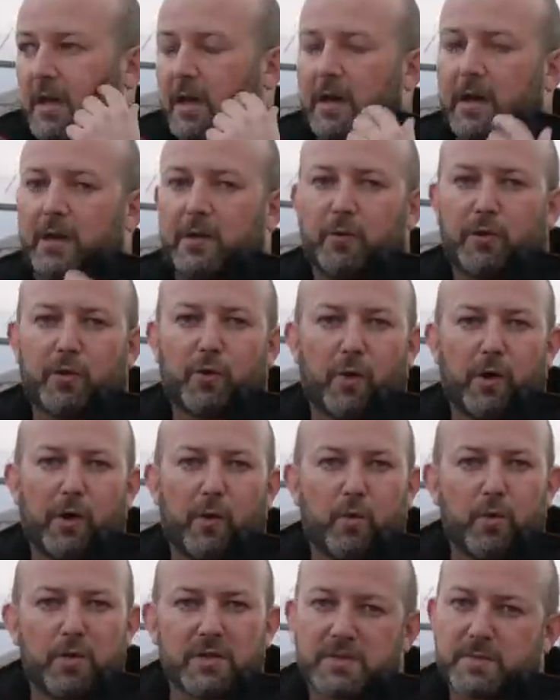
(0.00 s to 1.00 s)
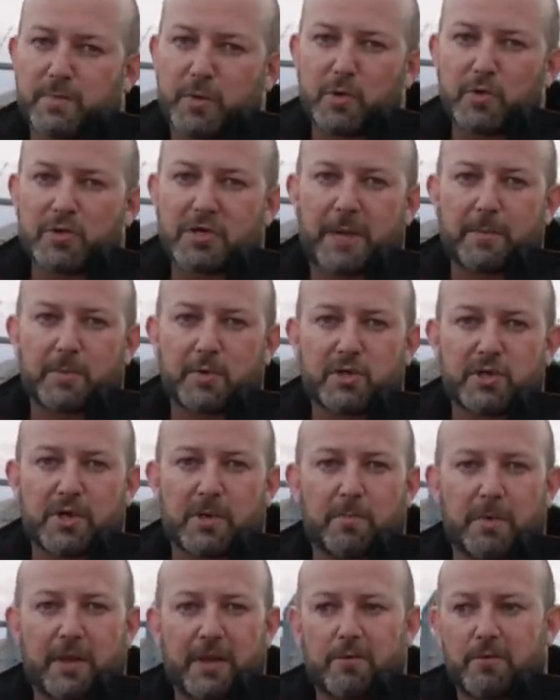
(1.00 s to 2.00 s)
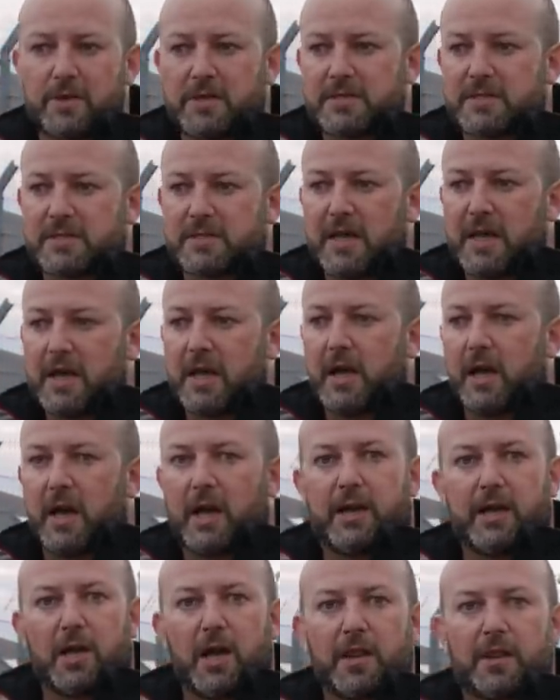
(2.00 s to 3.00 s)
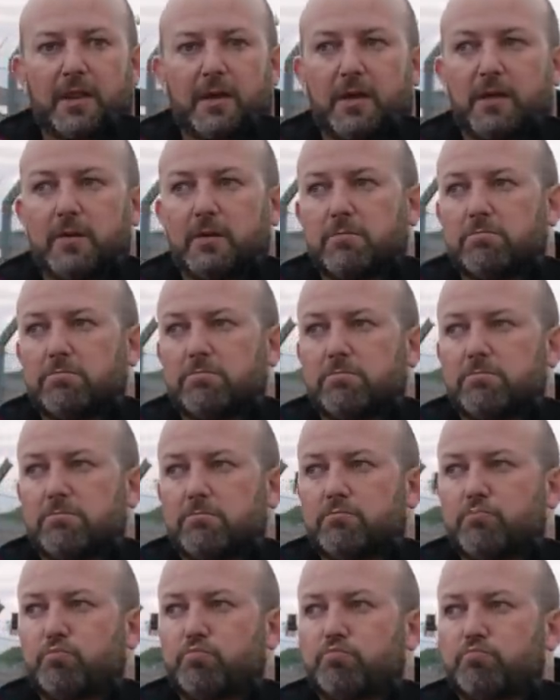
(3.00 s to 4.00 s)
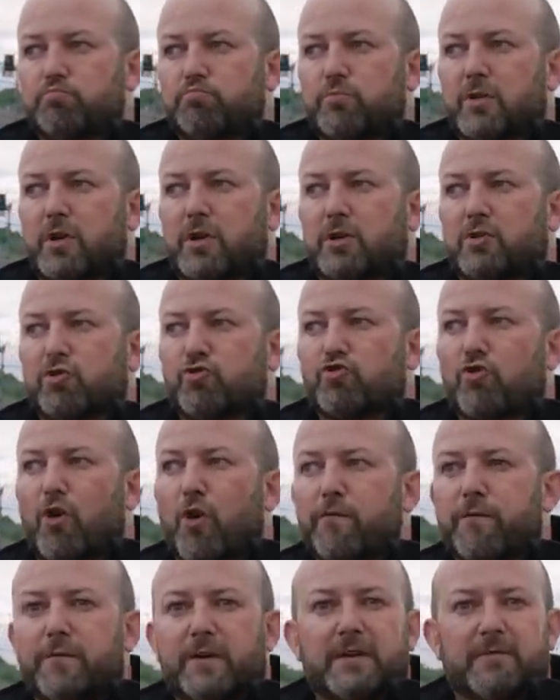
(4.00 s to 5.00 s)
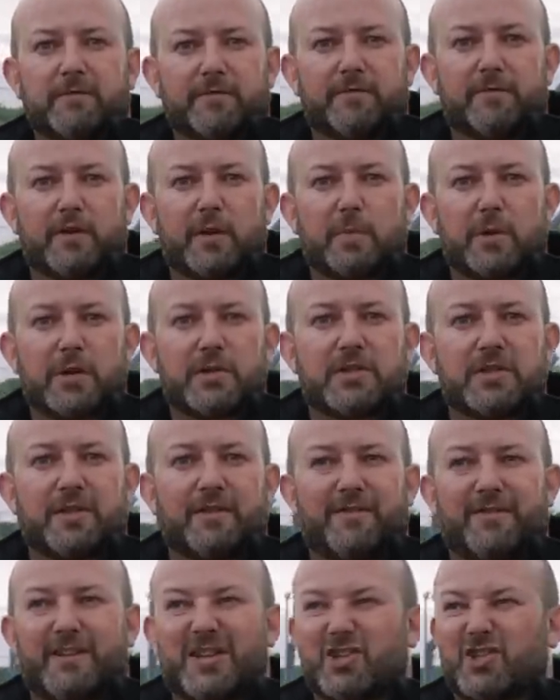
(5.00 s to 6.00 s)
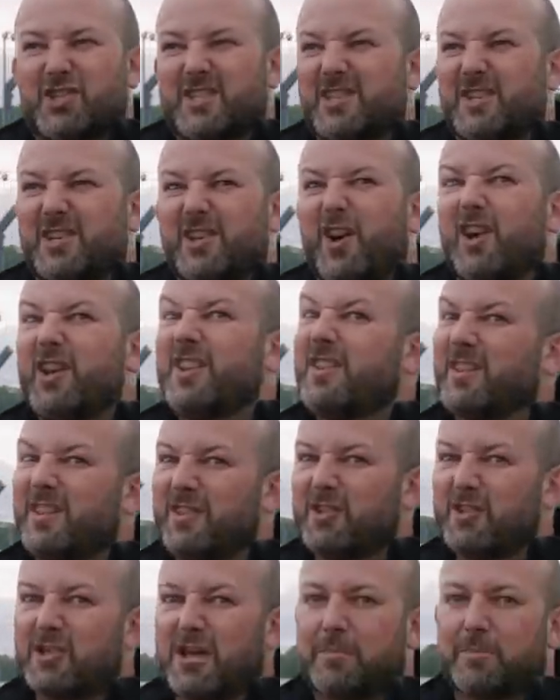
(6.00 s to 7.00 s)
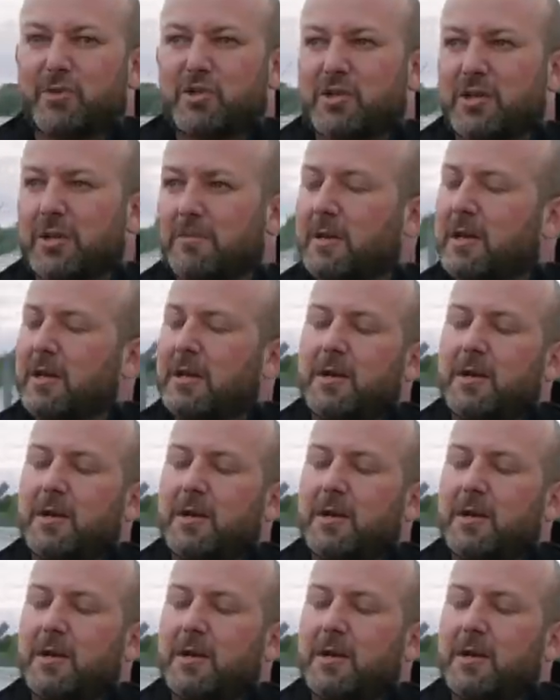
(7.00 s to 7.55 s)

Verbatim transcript: I don't want to call it a wooden spoon championship, but there is another trophy for the person that finishes ninth in the championship.